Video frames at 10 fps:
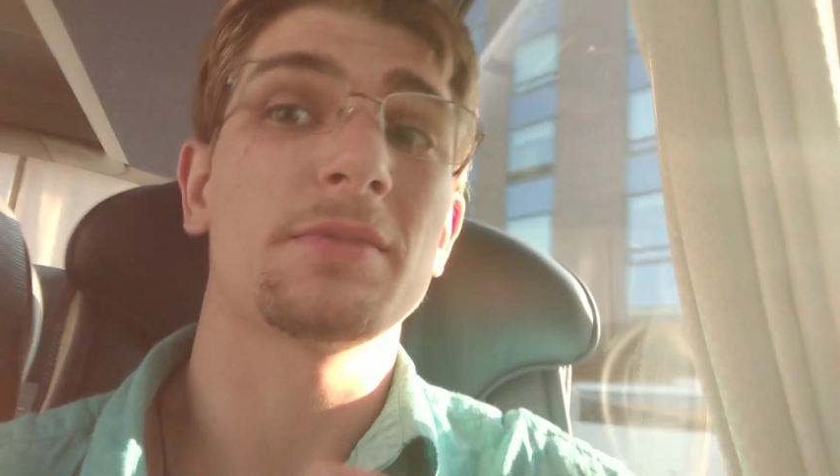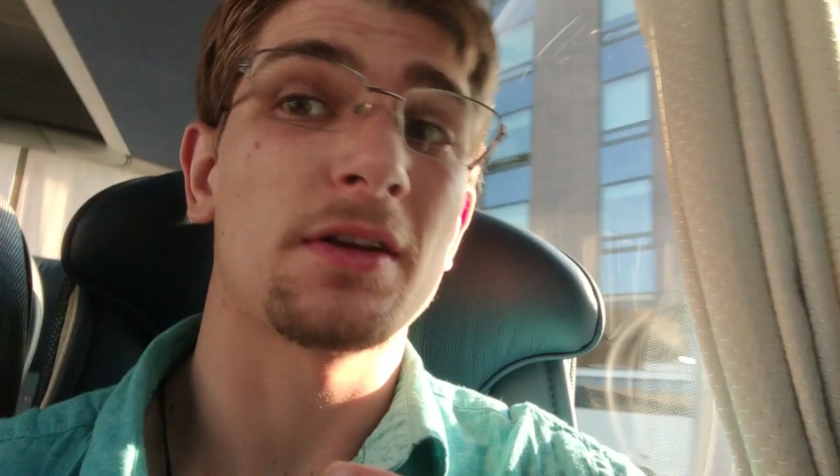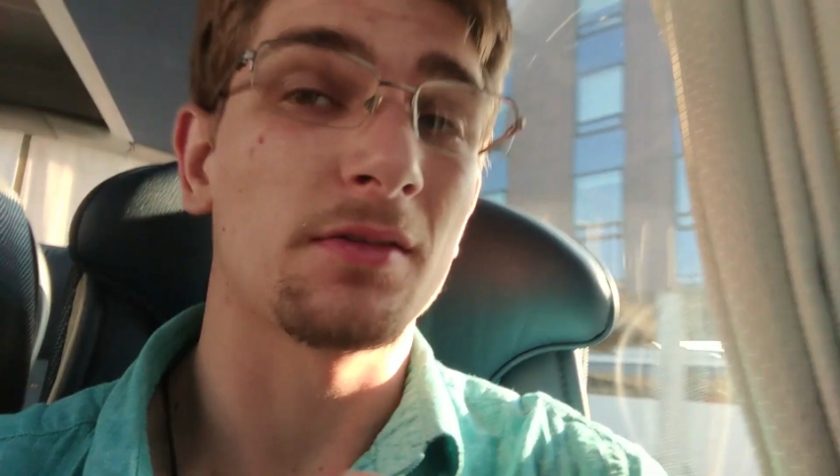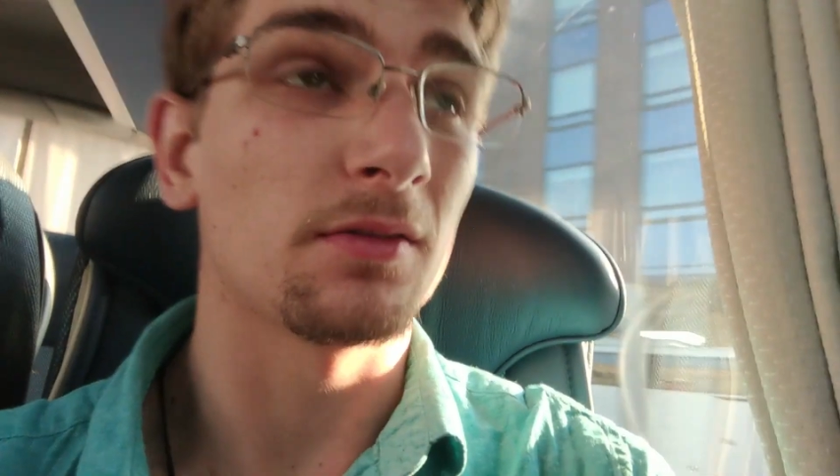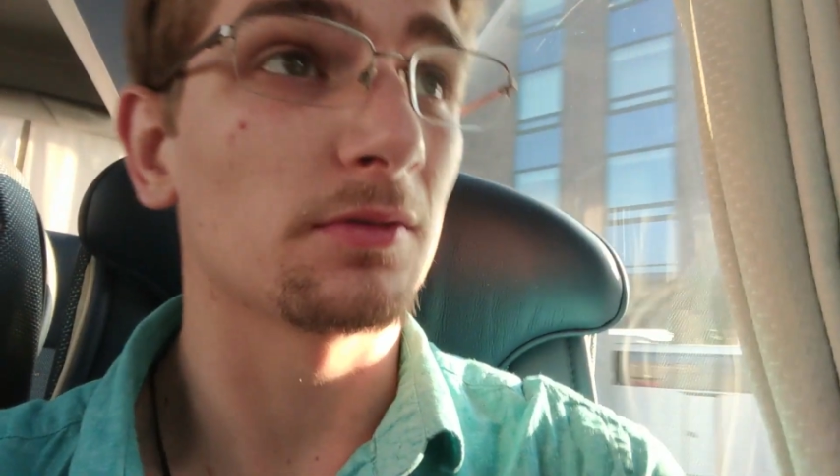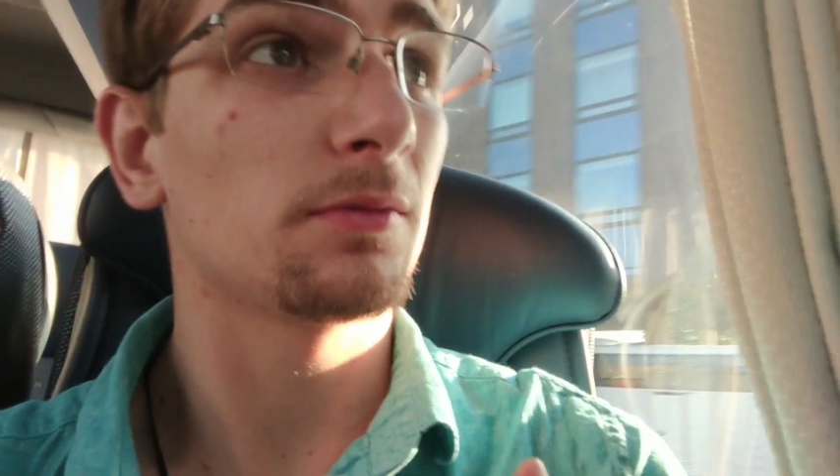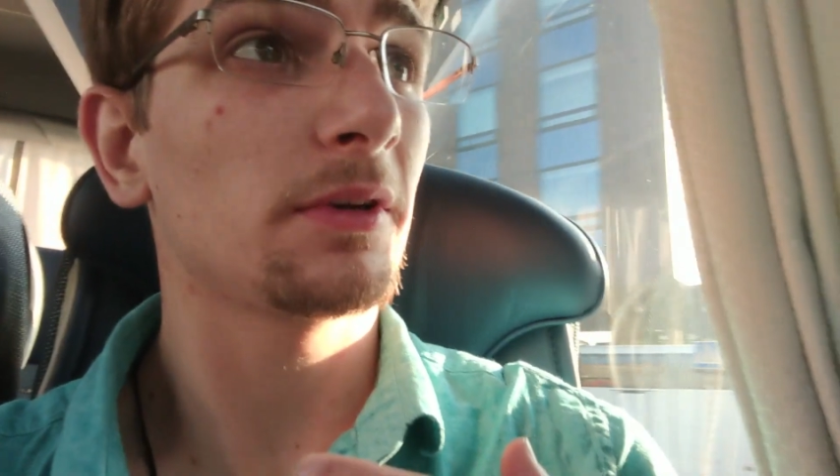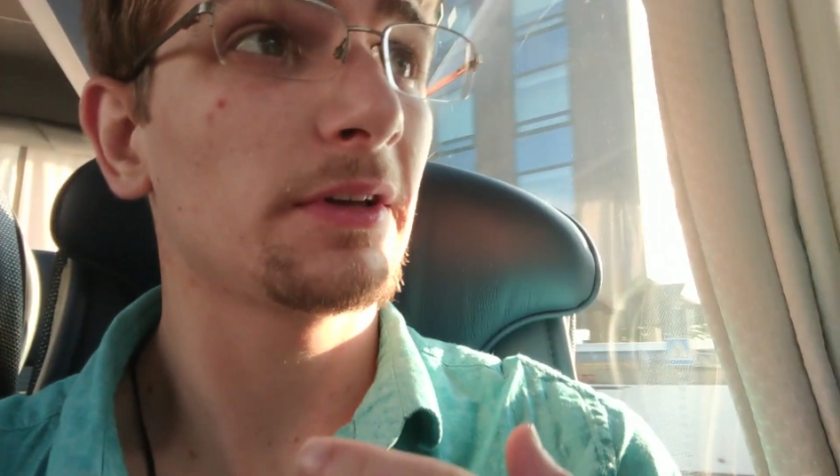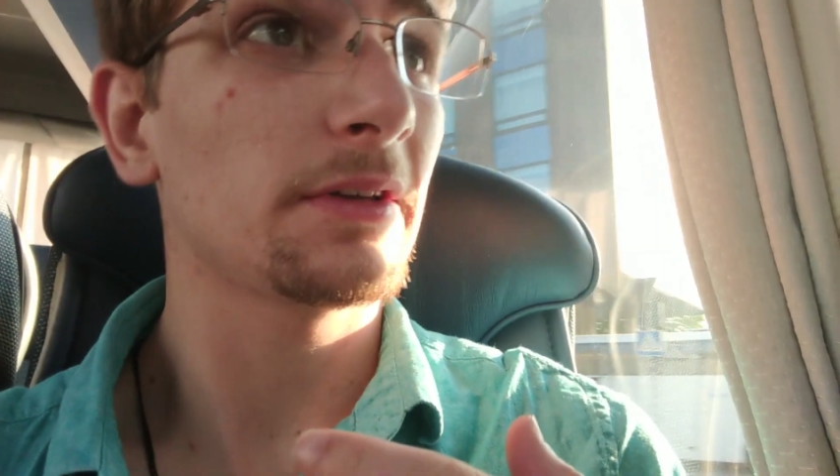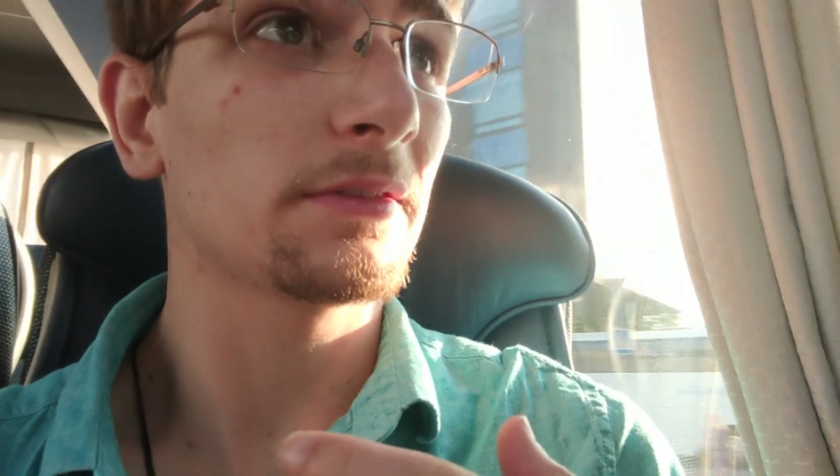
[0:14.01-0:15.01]
updated along the
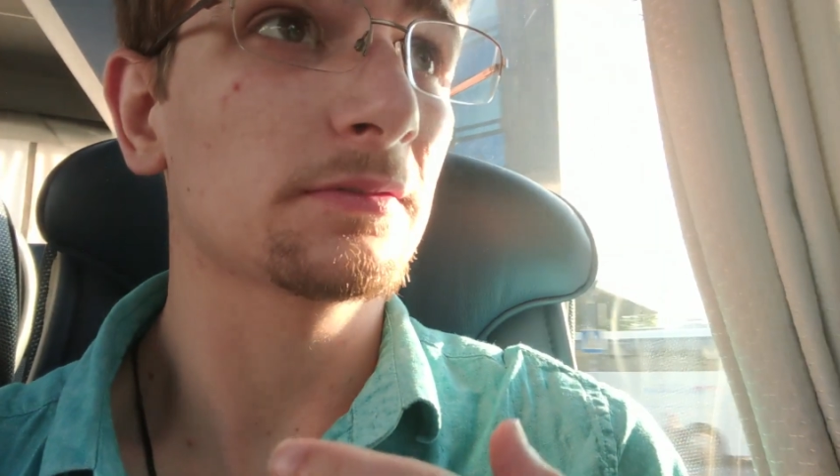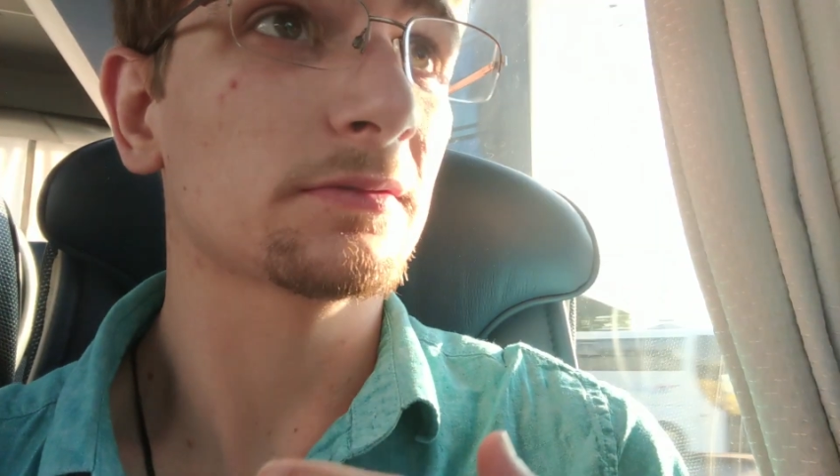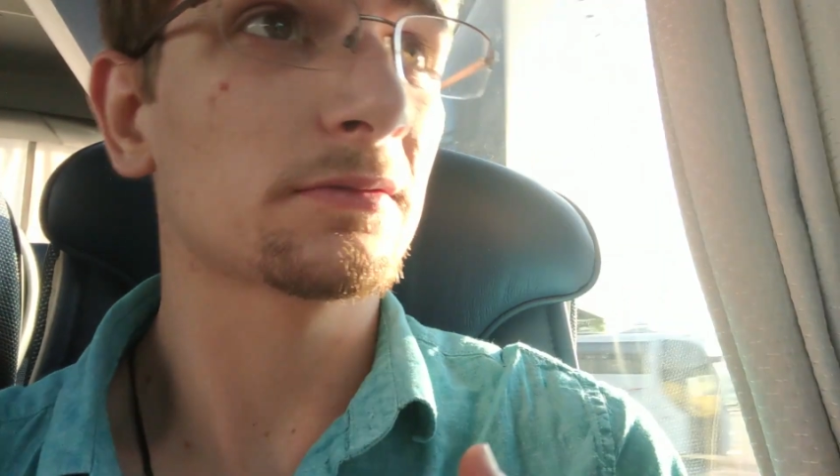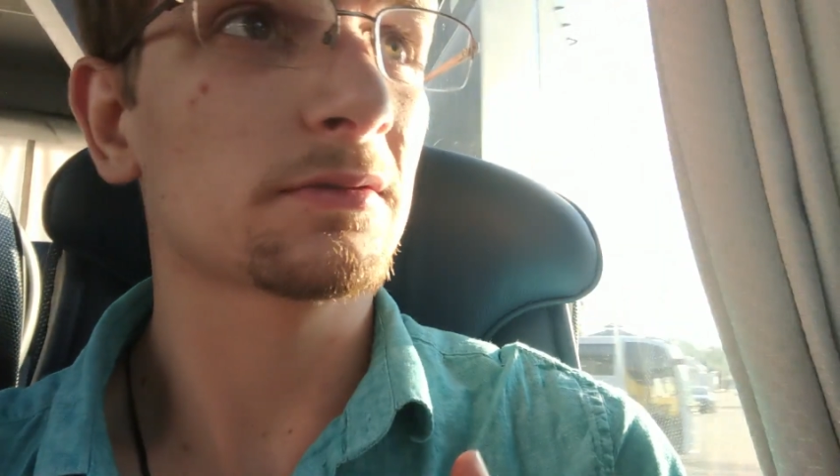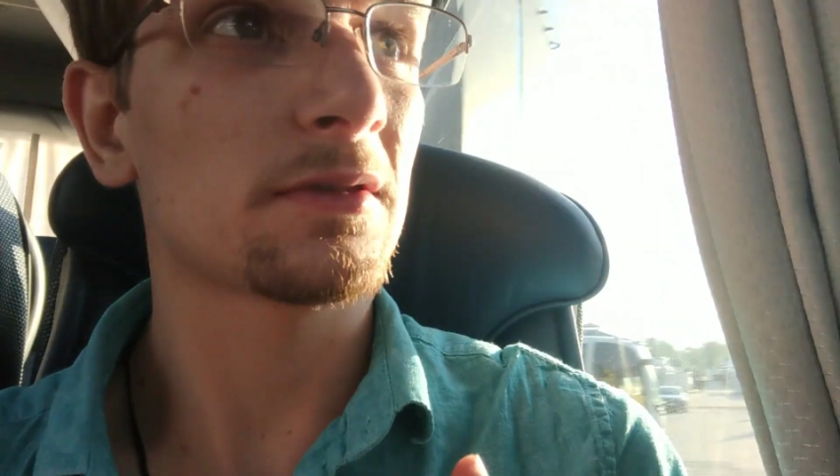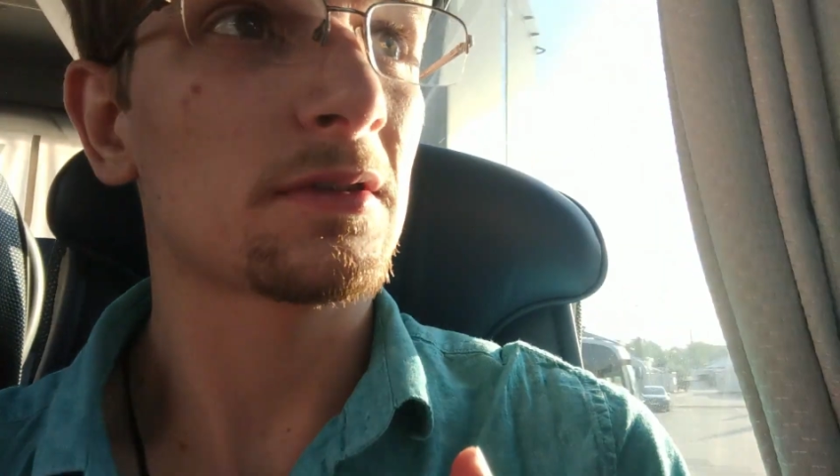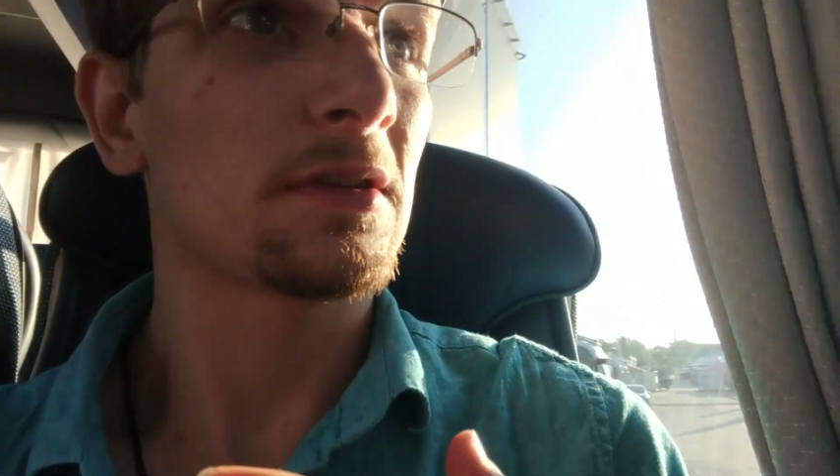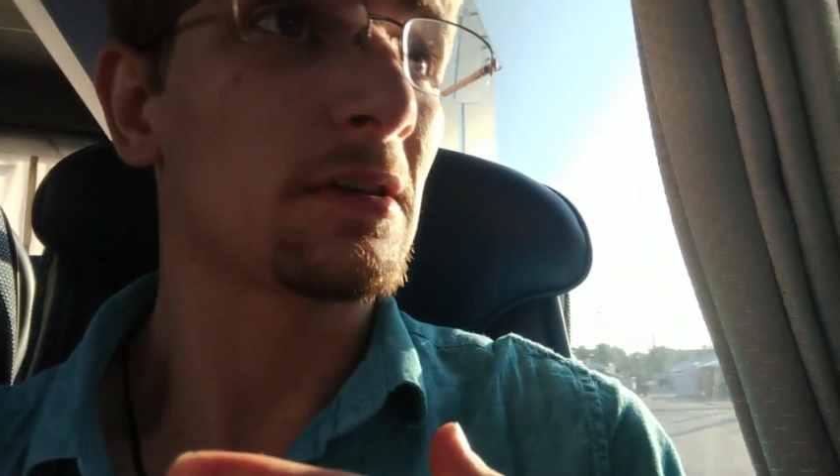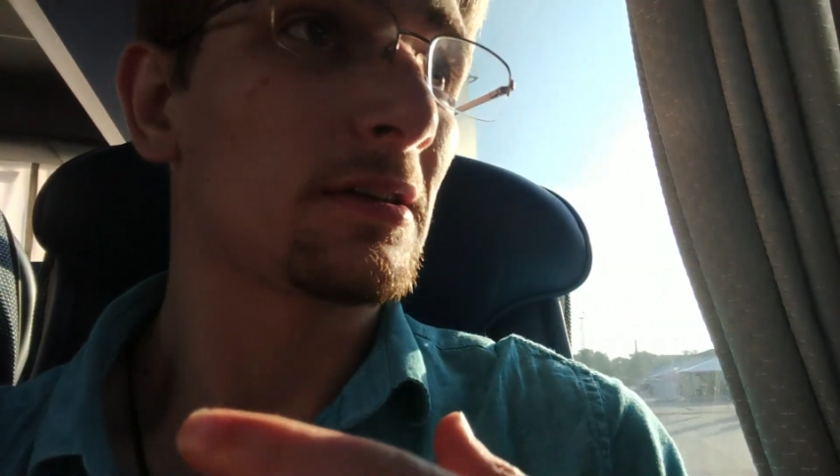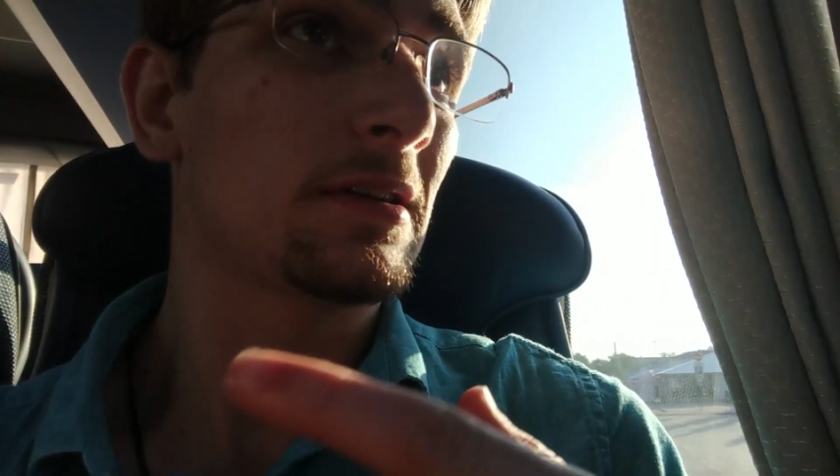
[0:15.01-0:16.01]
way.
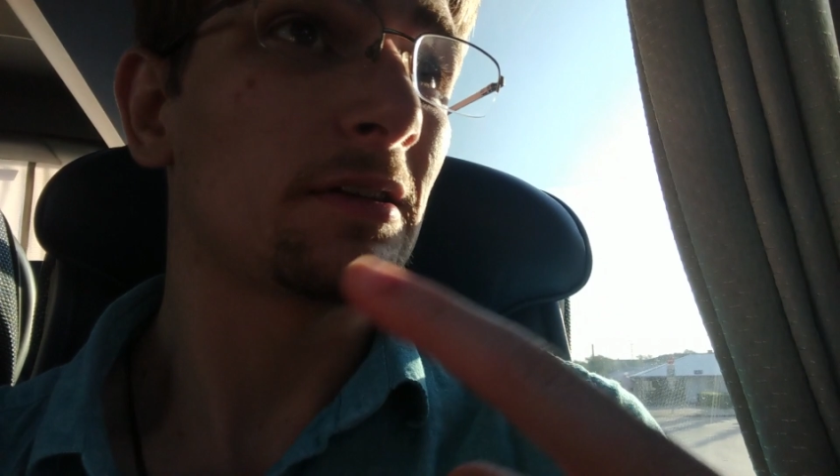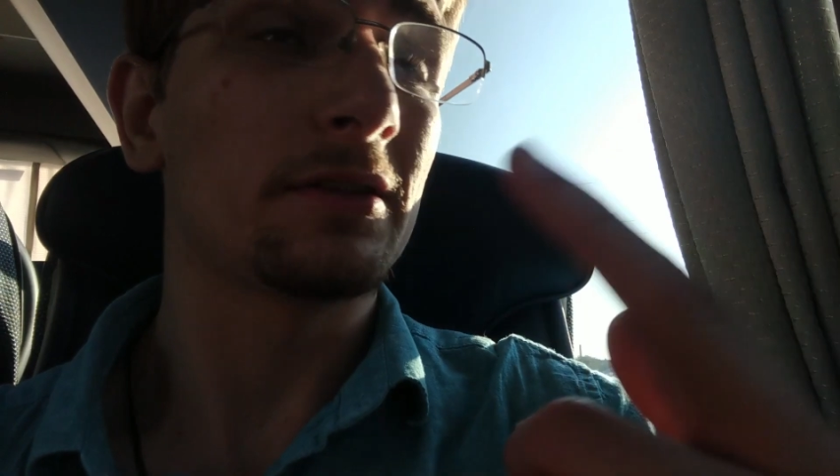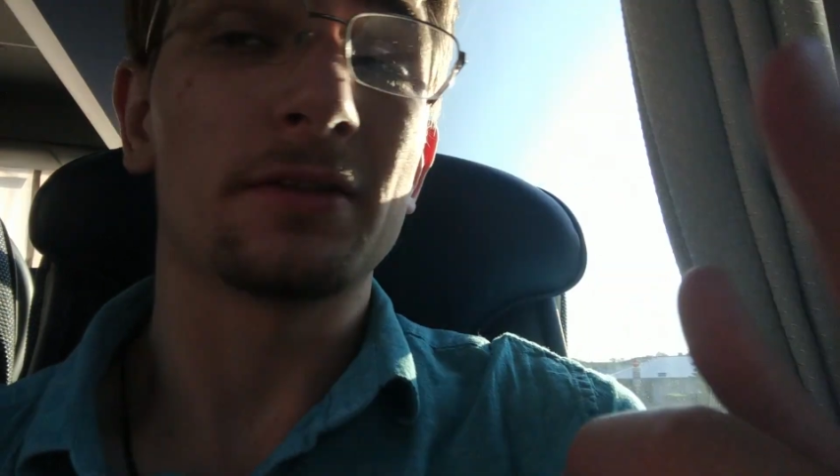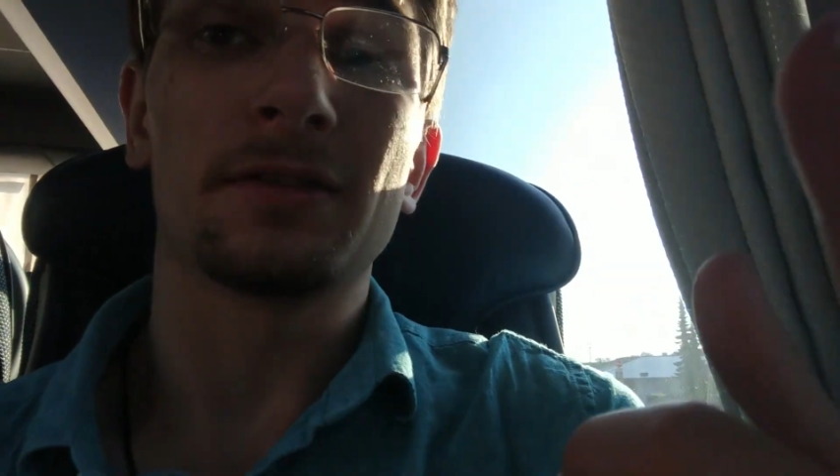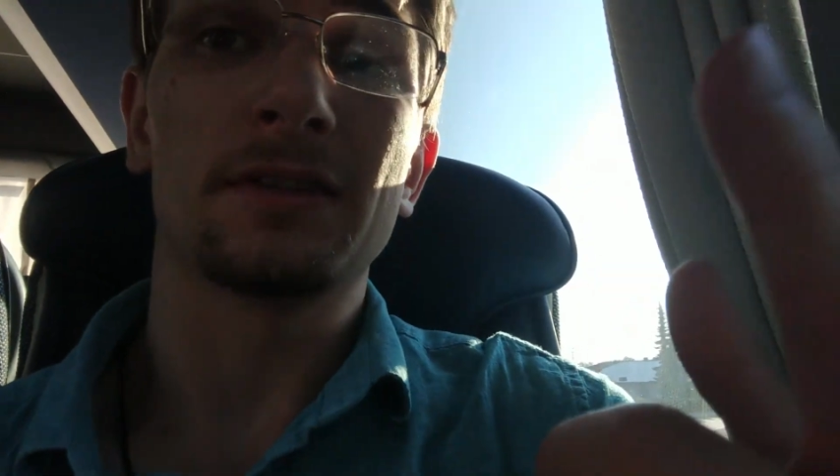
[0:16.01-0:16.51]
So